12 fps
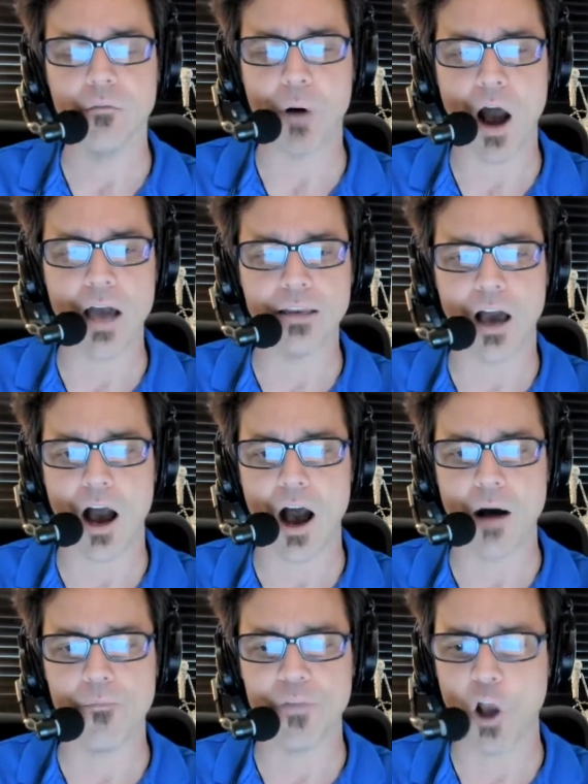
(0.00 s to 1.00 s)
But
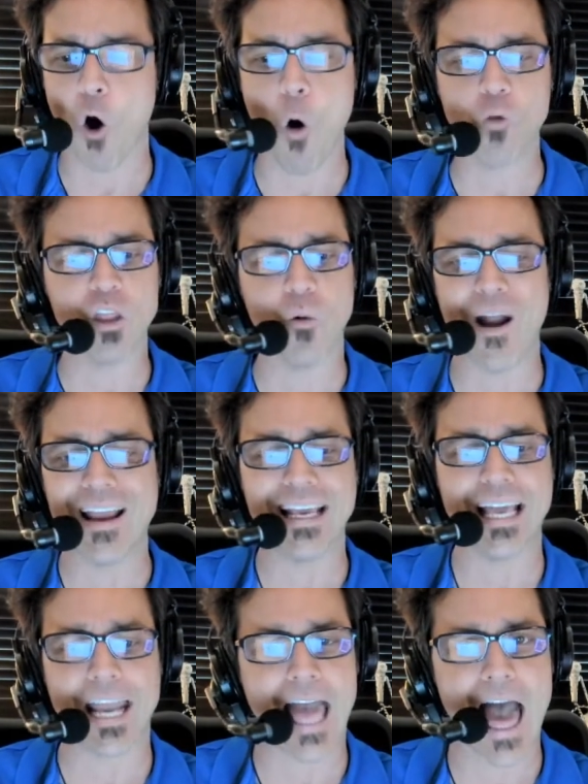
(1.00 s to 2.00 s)
uh, the only way to
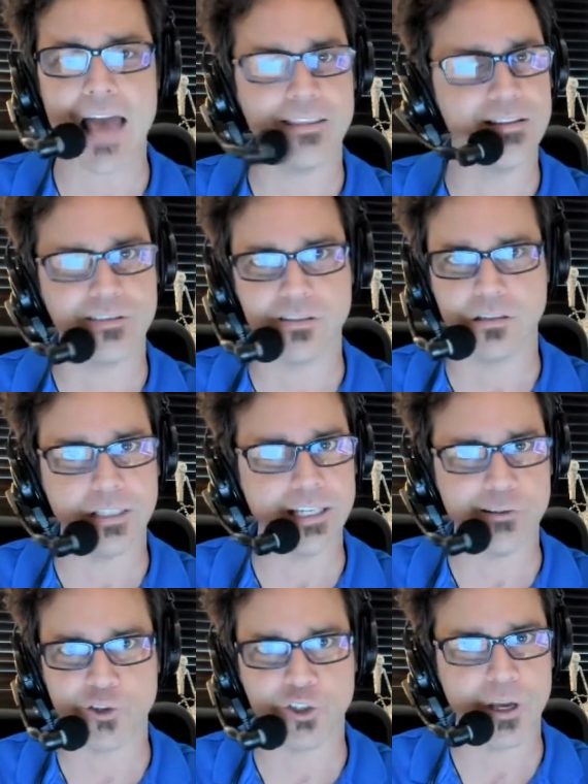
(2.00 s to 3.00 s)
get out of this is
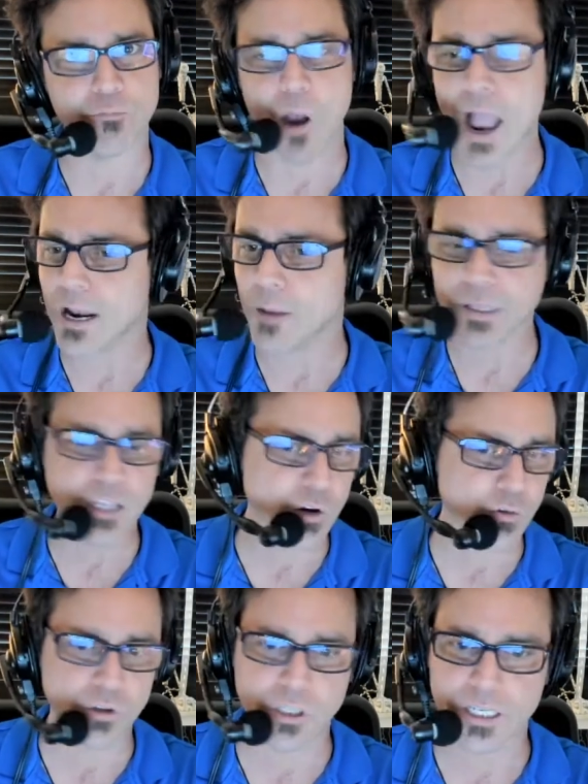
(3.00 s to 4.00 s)
leadership, right? I mean,
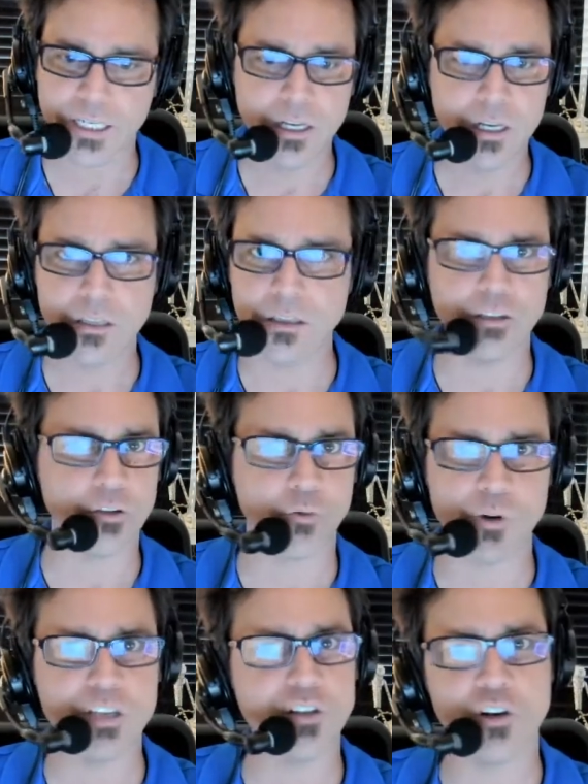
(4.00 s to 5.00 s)
literally, the, the
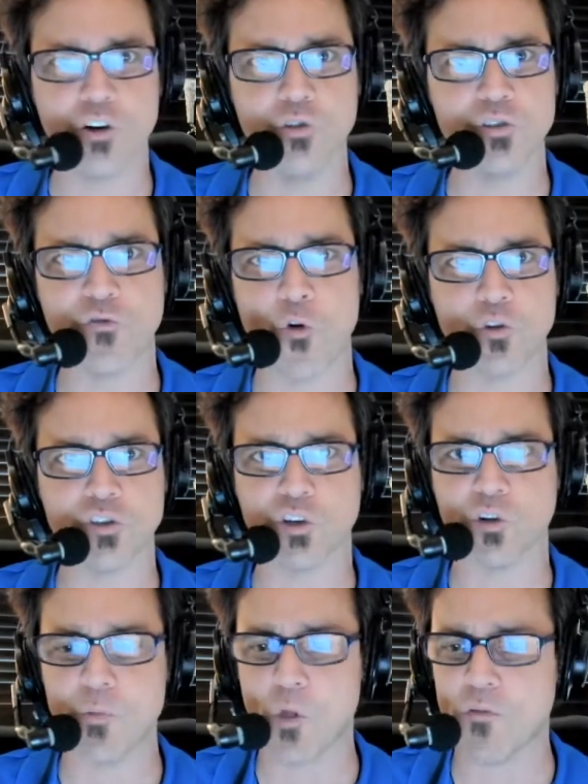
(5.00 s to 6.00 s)
reason Koons Ford
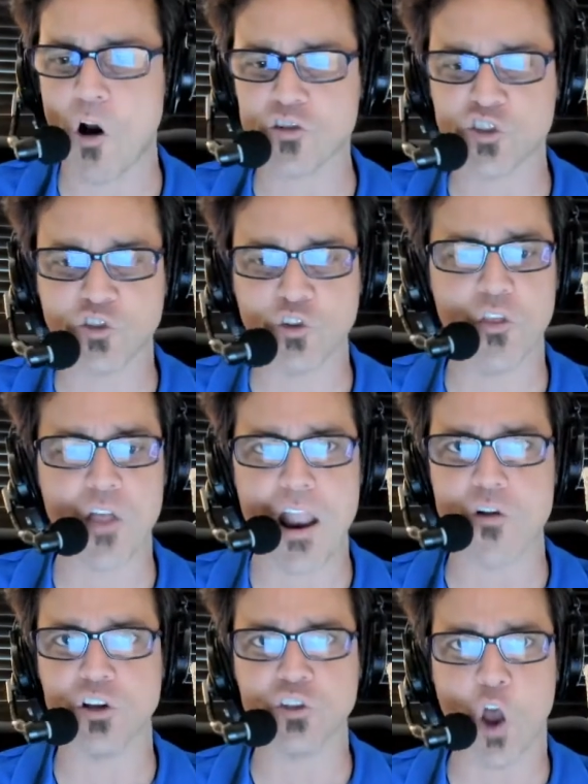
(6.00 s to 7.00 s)
Security is still
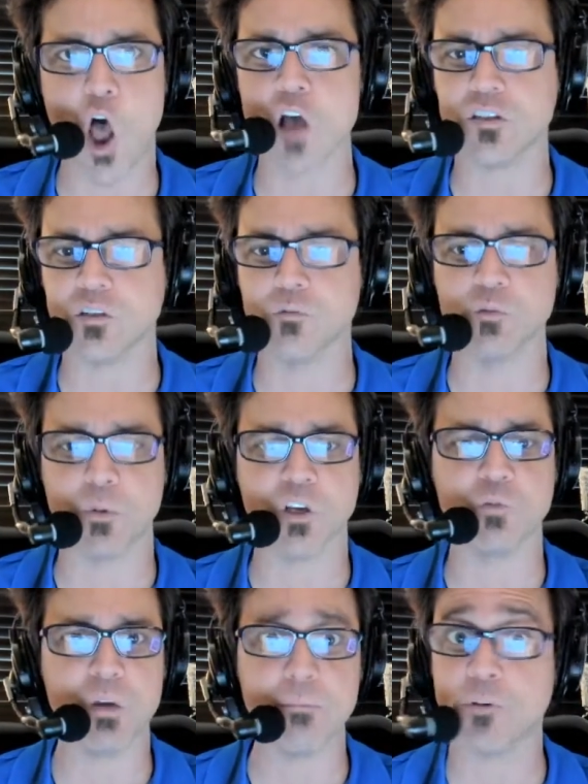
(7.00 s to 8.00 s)
there and it's awesome is
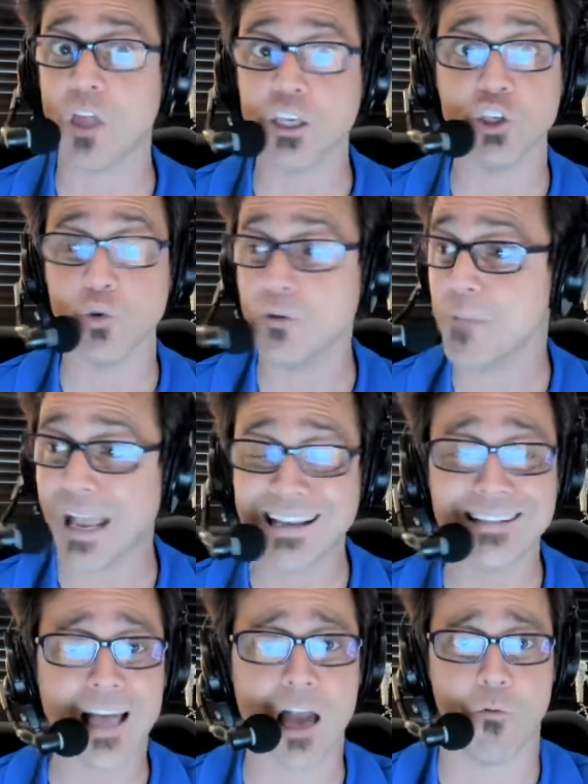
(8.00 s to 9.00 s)
because people like you have made
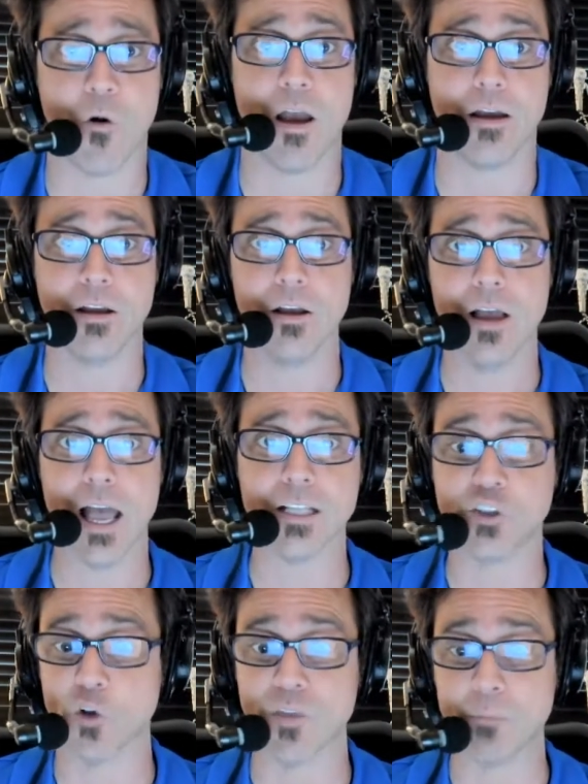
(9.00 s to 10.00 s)
it that way. And
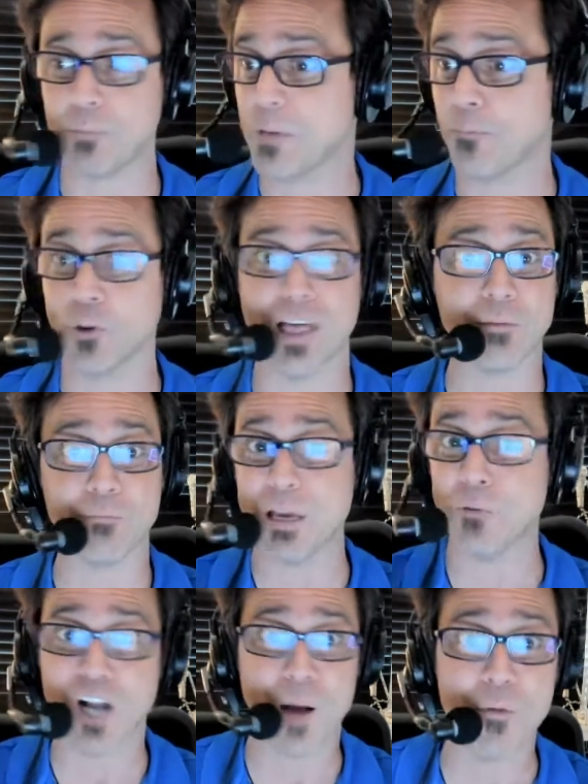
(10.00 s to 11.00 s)
so that people like me
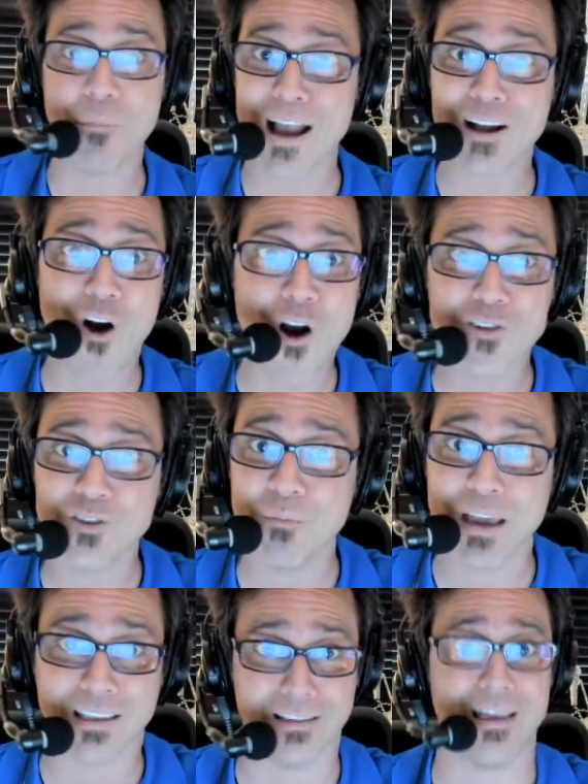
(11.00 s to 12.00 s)
would come and buy cars and
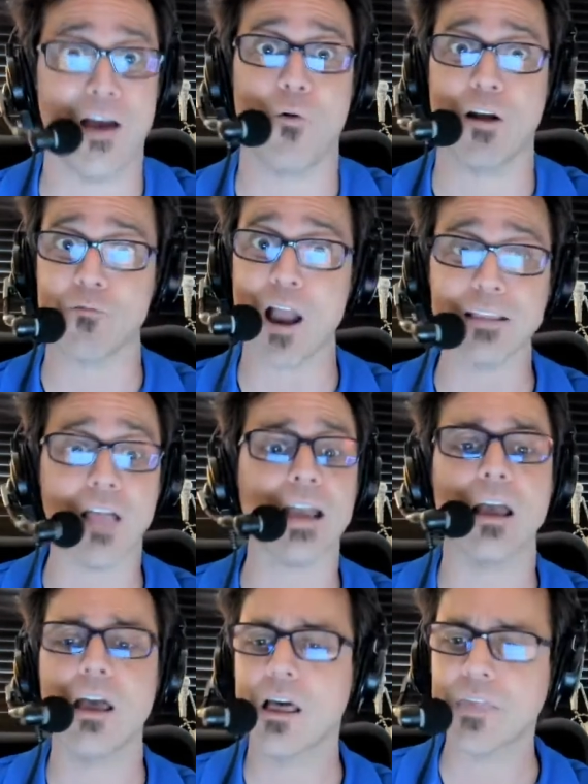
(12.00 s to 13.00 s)
make it that way, right?
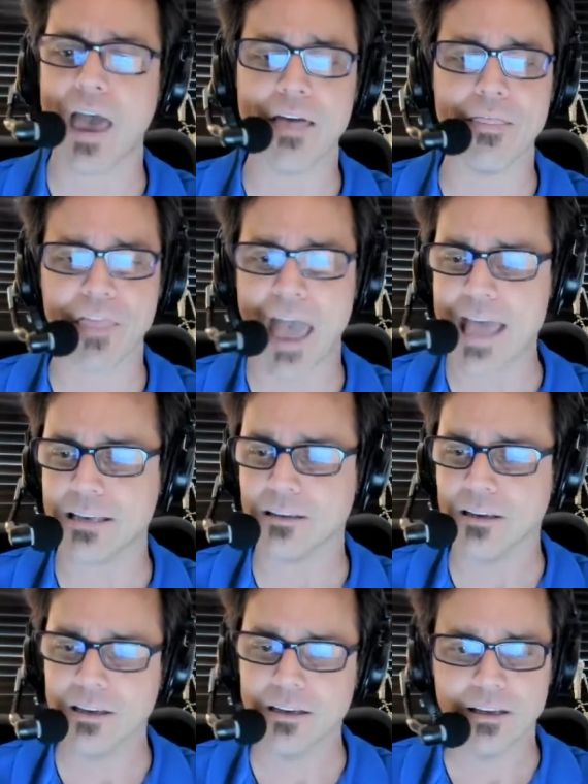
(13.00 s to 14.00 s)
Like that, that
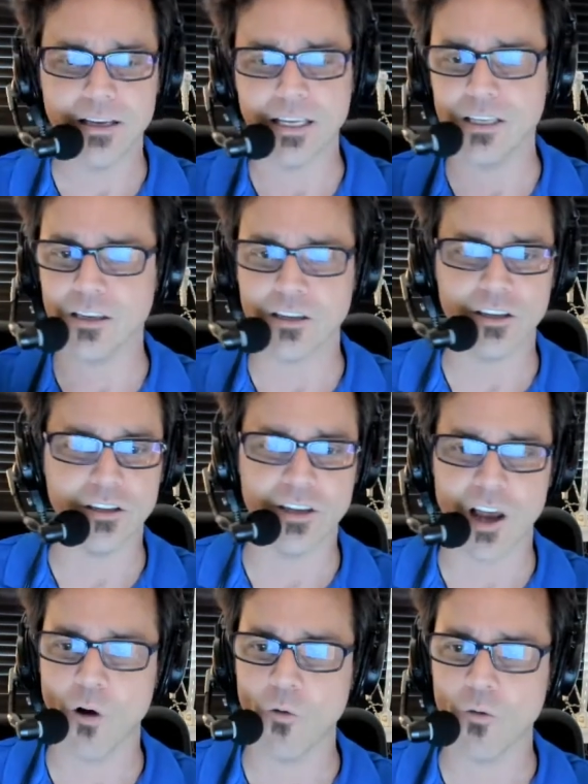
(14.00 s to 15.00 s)
you
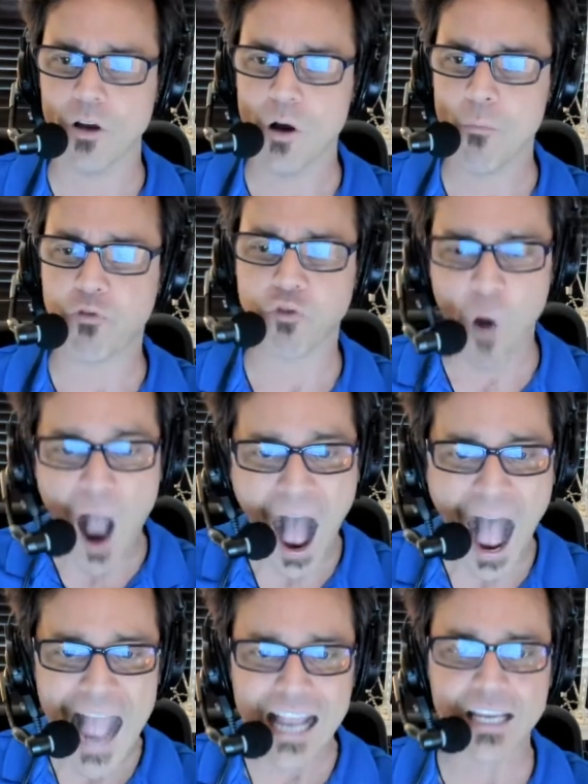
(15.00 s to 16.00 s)
know,
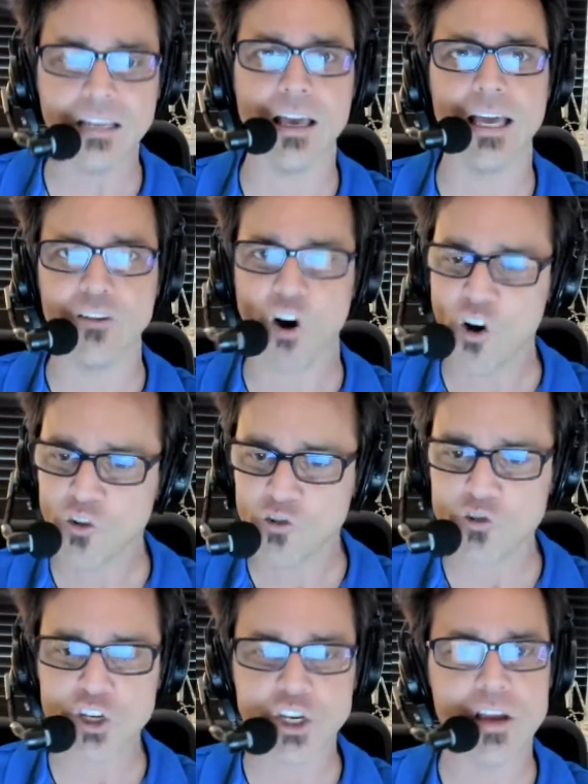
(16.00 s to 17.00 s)
pride and
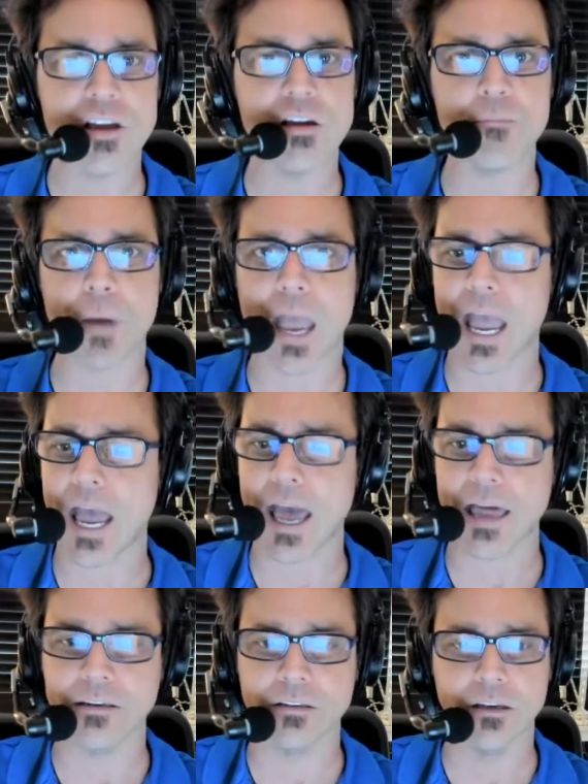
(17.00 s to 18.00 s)
ownership.
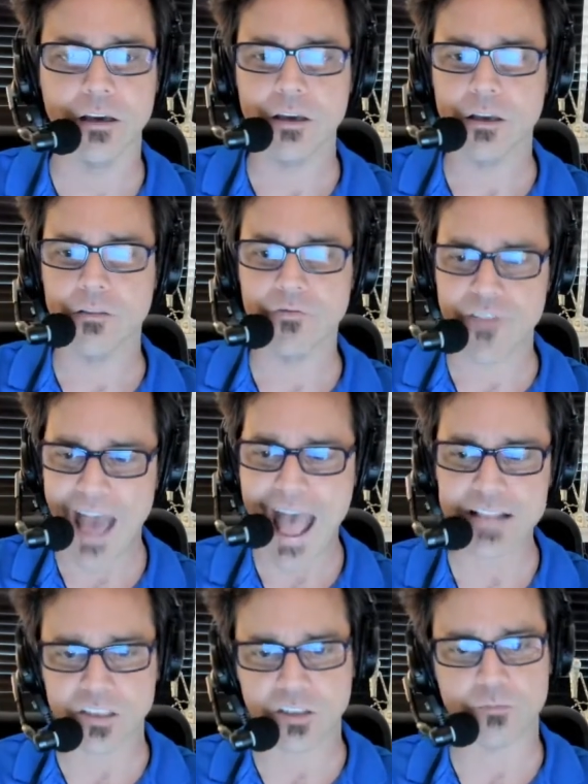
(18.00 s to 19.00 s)
And
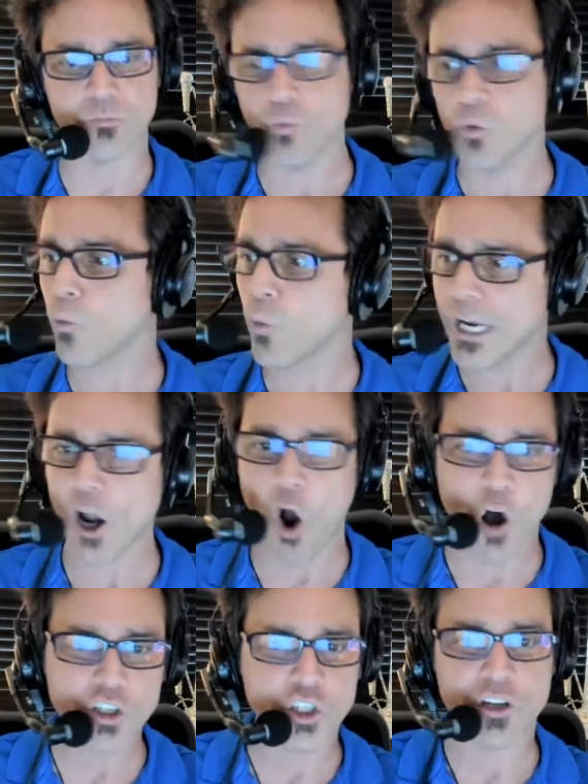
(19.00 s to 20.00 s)
that's, we
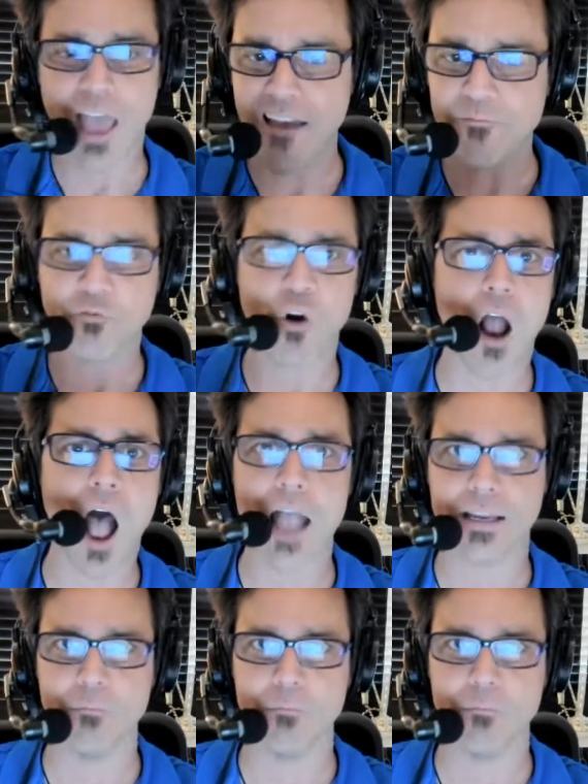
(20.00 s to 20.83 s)
all should have pride in